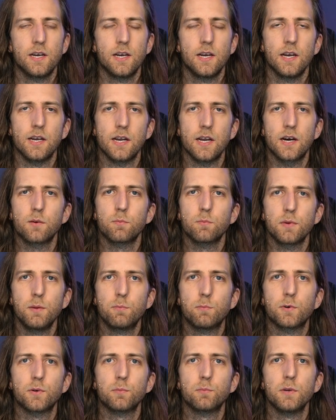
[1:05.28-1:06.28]
and help
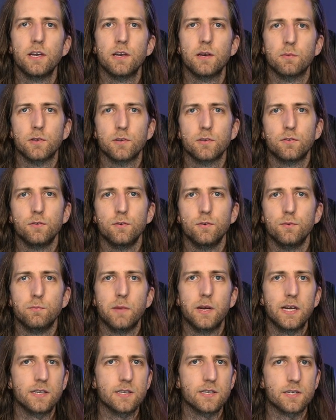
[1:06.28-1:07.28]
people be able to
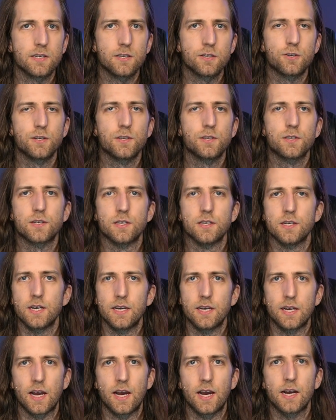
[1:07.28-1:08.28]
make decisions and
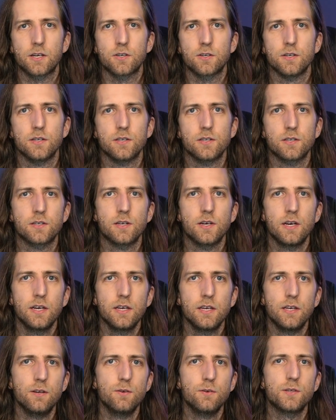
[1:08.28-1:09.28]
take actions
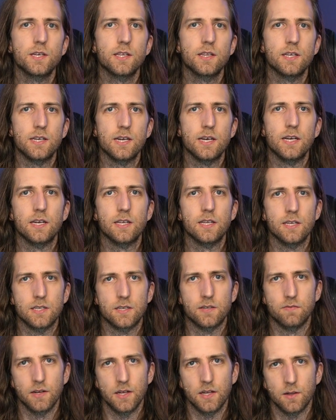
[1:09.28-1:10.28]
using the data that's
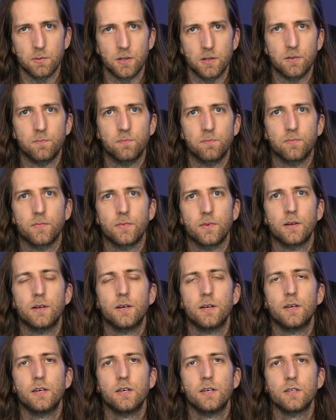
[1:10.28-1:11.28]
available.
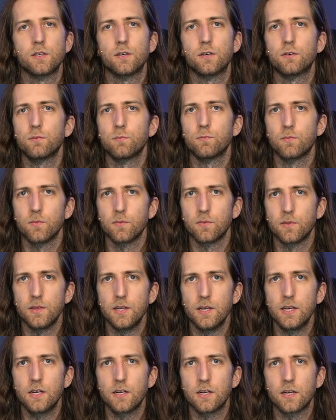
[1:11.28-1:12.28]
So,
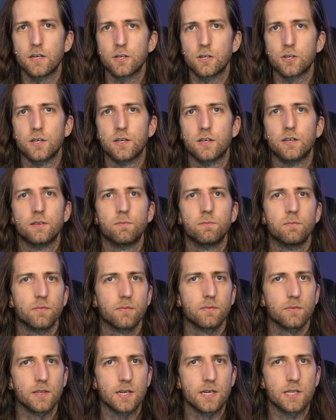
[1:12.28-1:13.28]
in a nutshell,
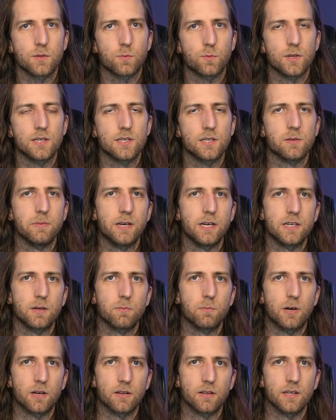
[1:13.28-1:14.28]
that's what a semantic
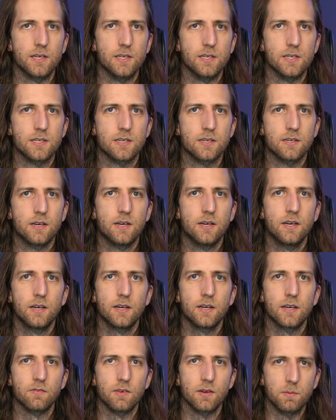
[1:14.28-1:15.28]
model is,
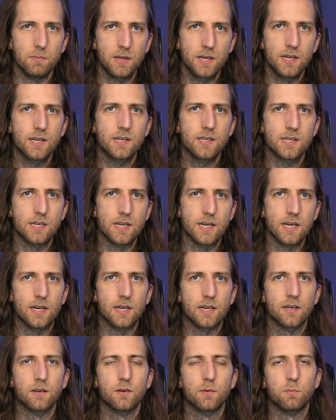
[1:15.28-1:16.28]
giving meaning to
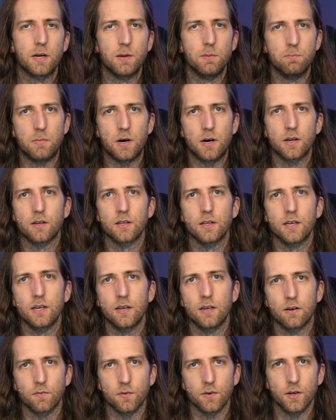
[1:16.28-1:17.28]
data by modeling
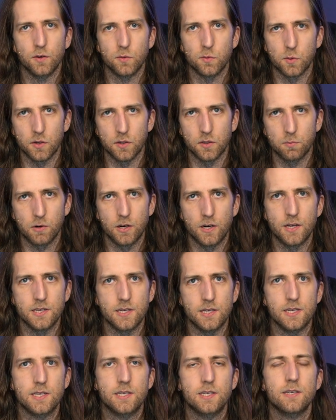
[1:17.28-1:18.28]
a real-world
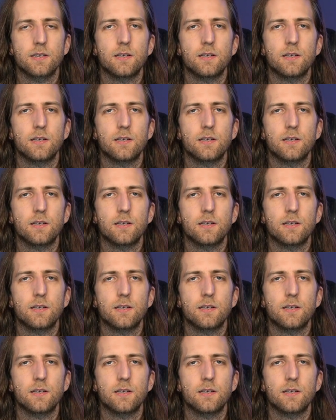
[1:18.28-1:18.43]
process.